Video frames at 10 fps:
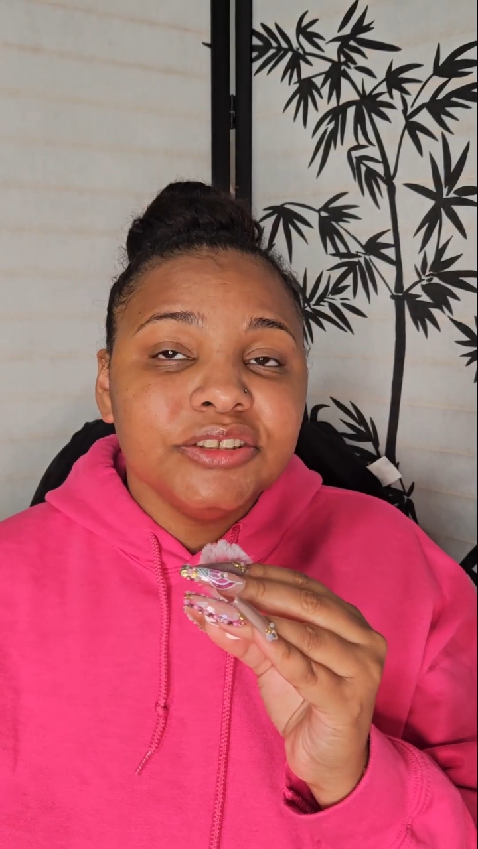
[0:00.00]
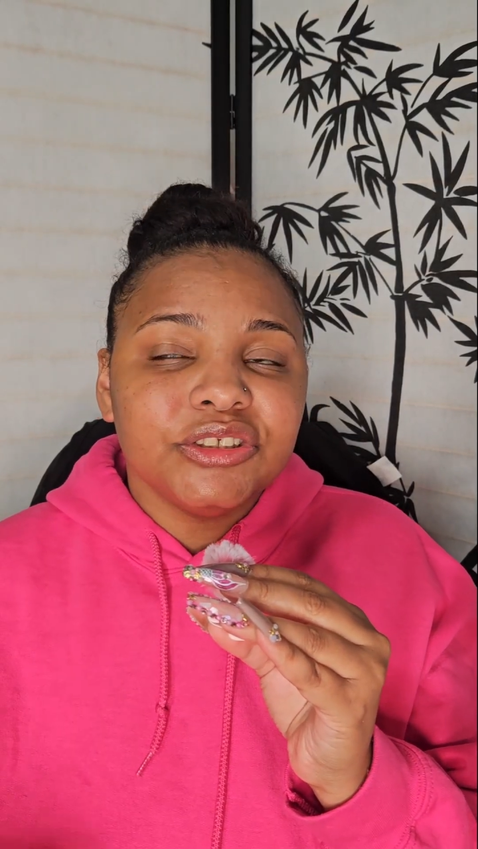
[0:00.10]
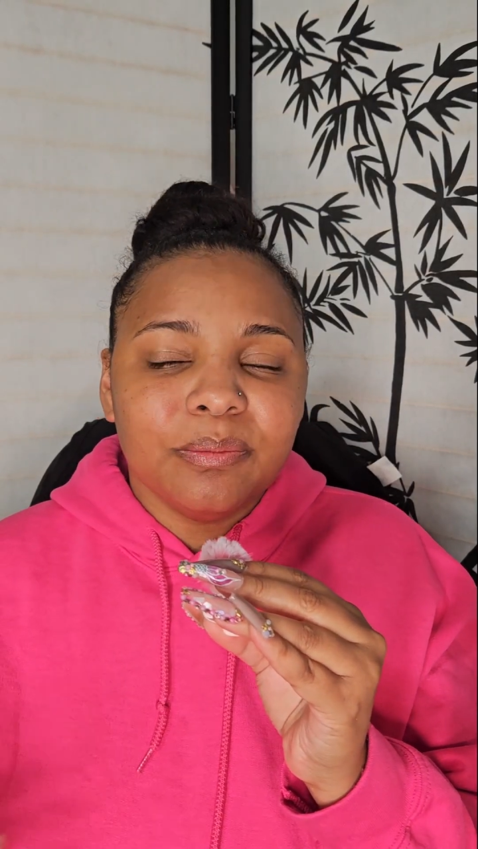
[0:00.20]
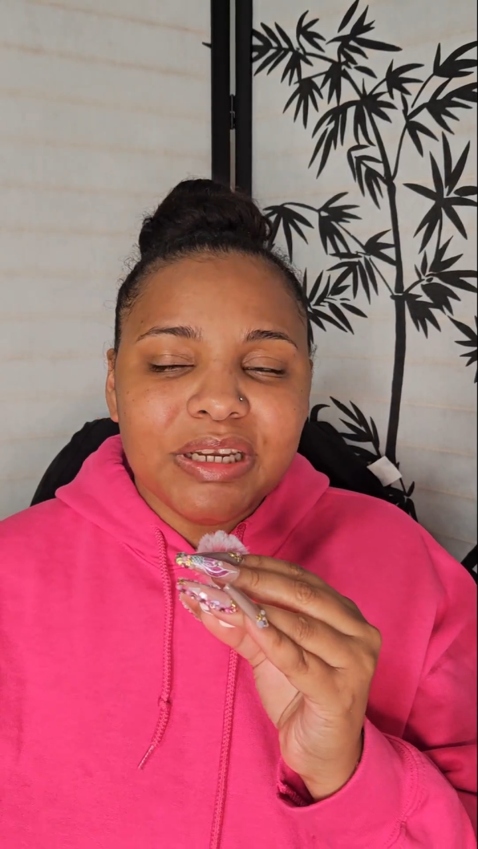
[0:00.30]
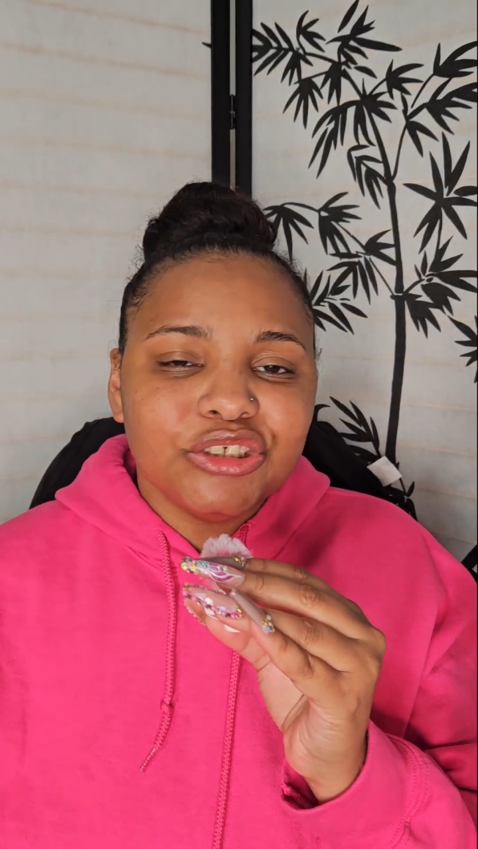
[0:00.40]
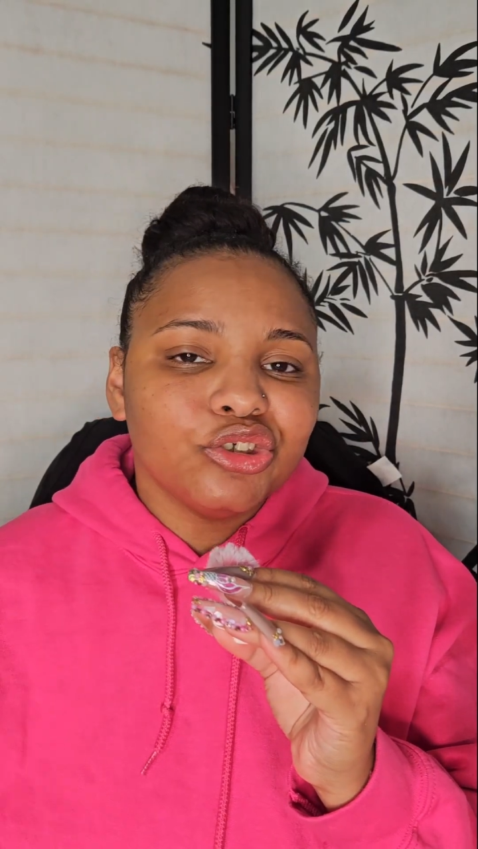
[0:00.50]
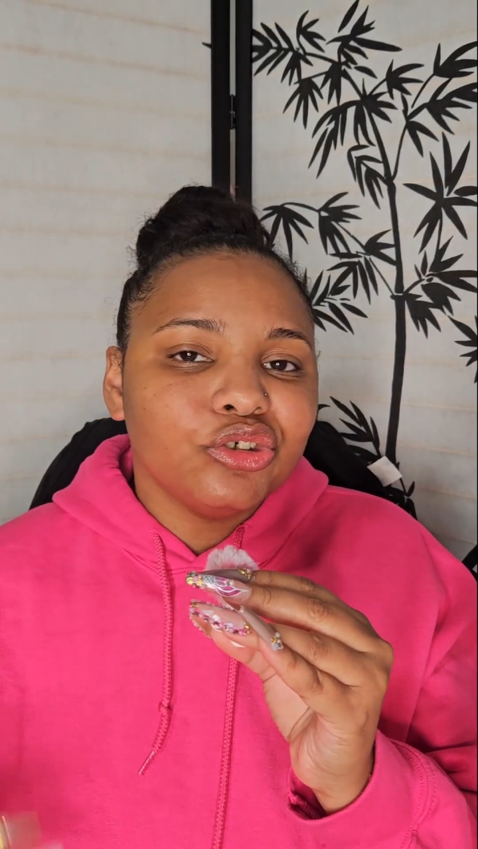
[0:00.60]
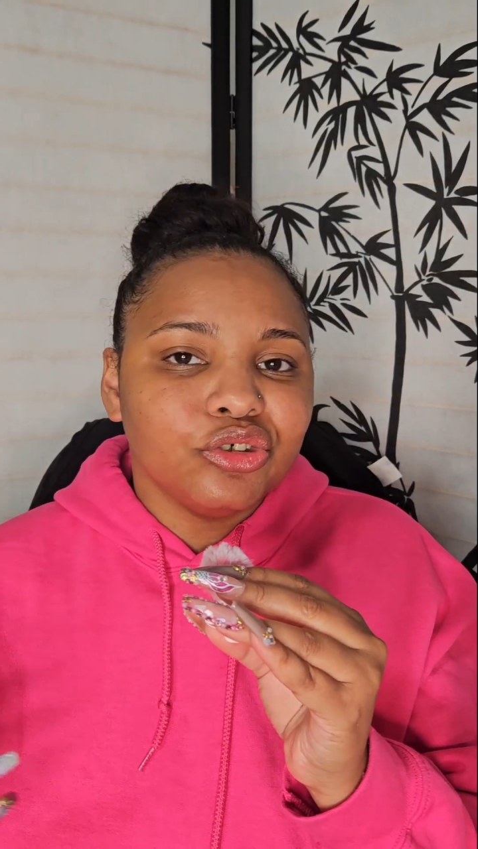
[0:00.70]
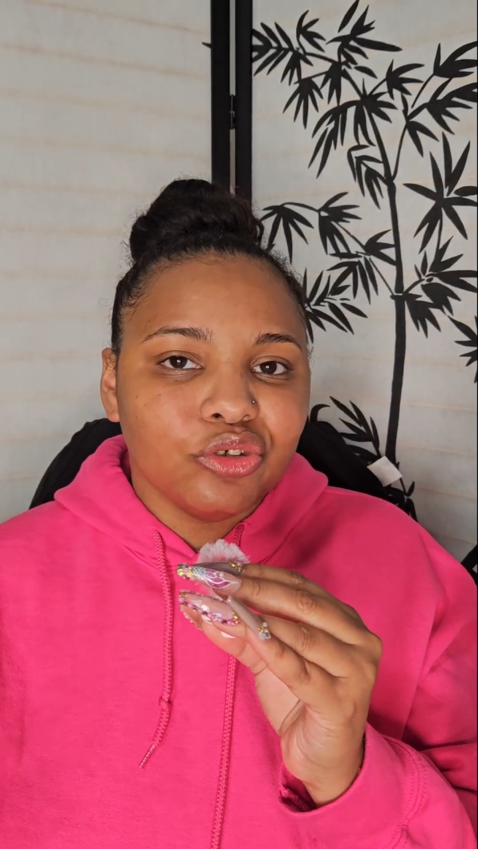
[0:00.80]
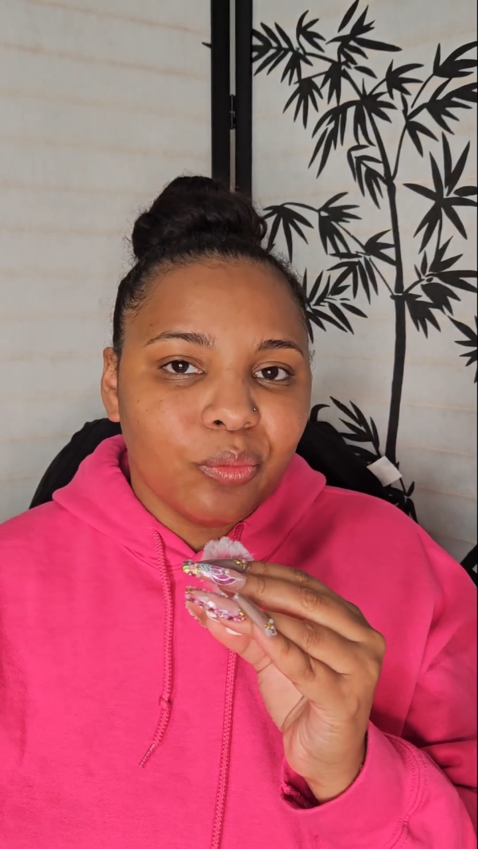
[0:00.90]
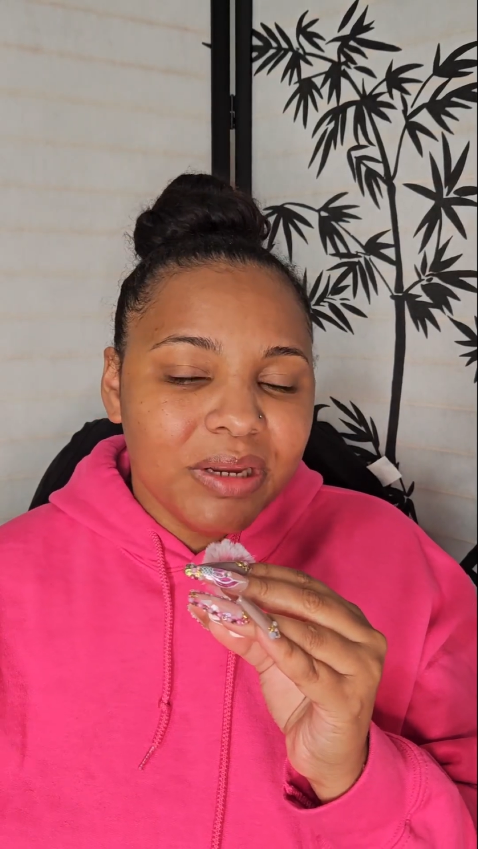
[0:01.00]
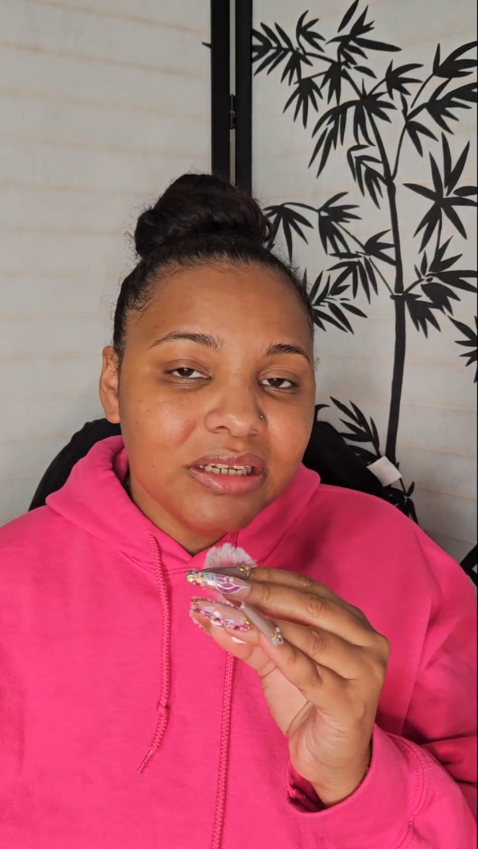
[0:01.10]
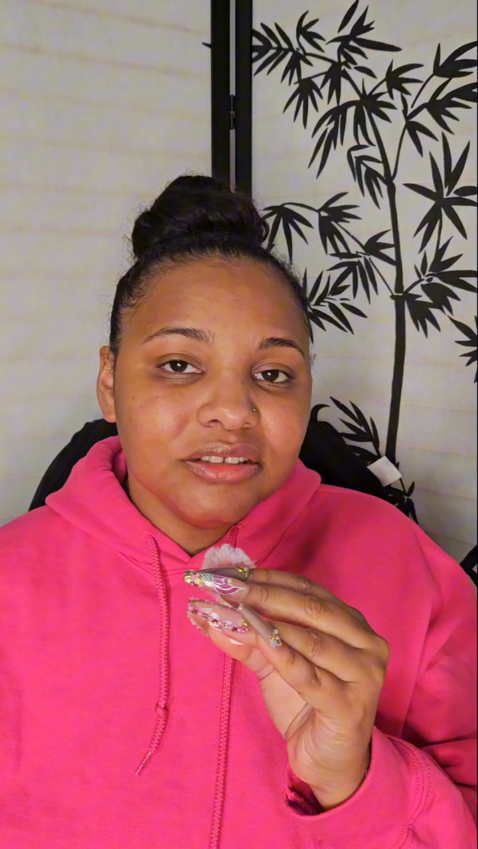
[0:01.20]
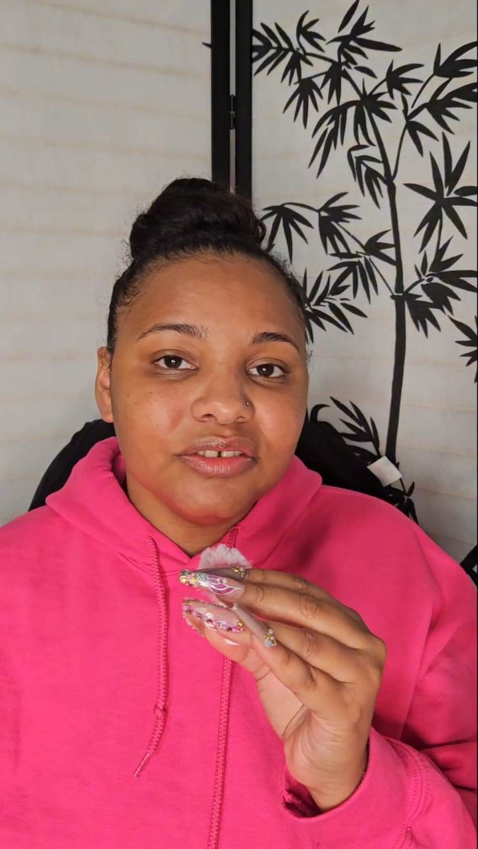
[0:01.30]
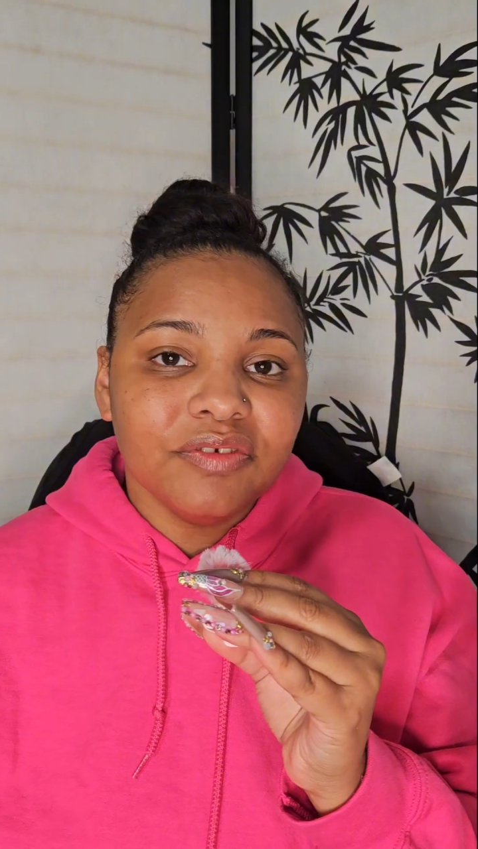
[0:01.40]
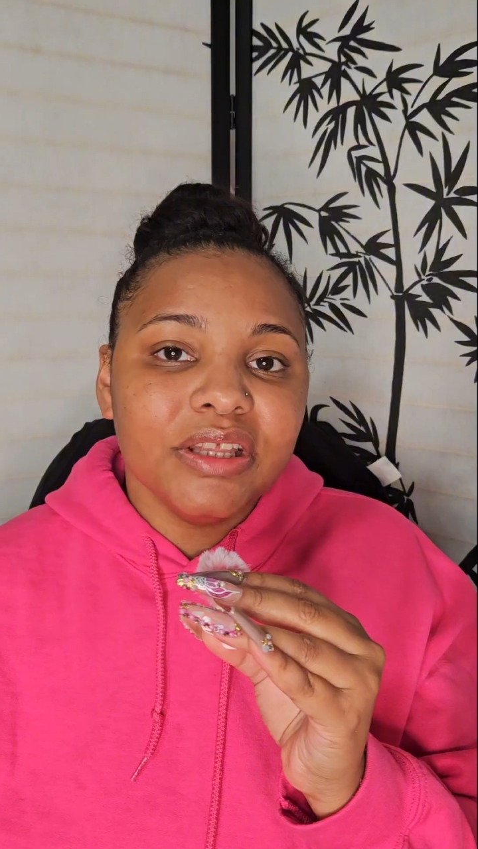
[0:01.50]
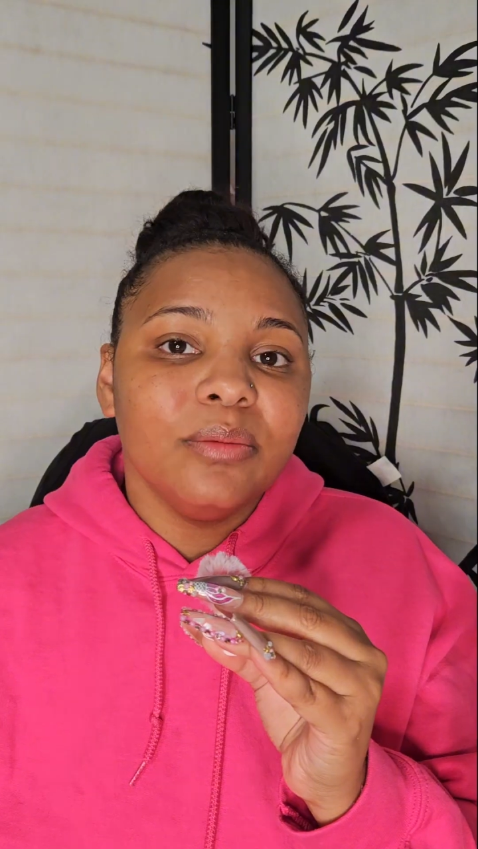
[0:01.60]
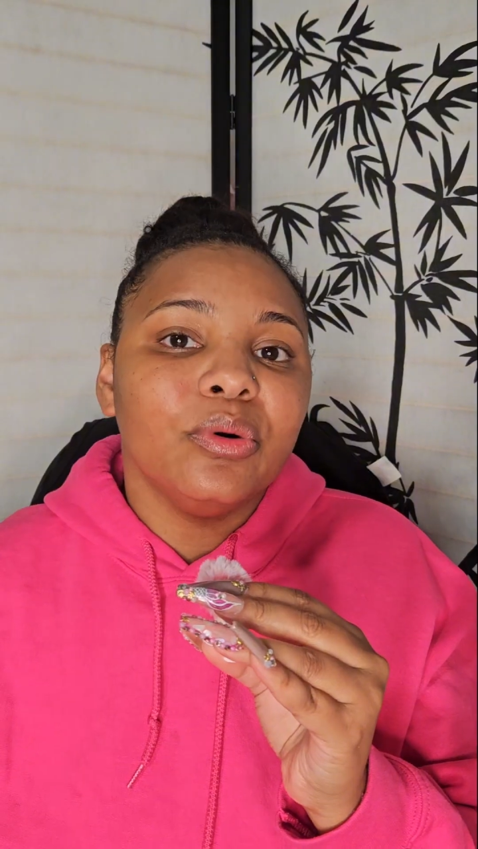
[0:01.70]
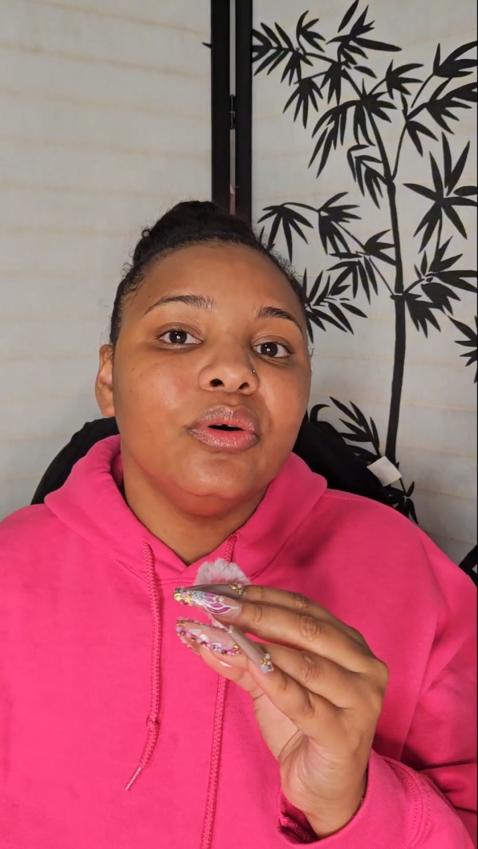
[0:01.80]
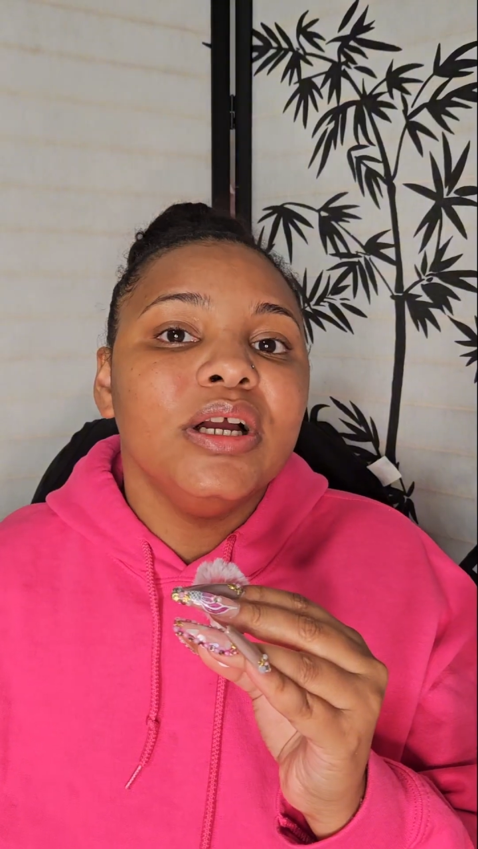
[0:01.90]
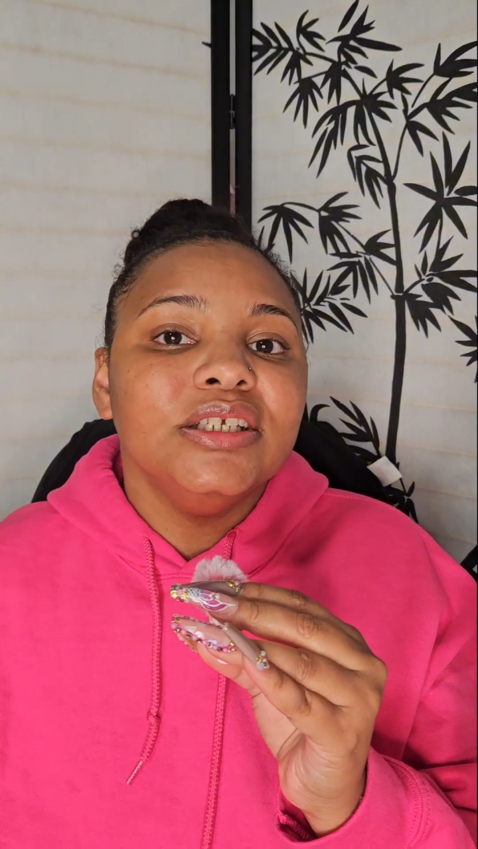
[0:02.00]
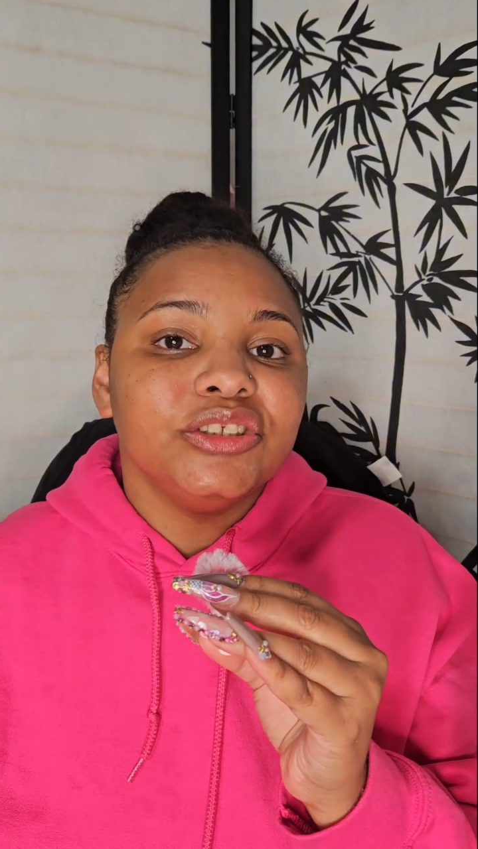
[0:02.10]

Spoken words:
to make sure your domain is available,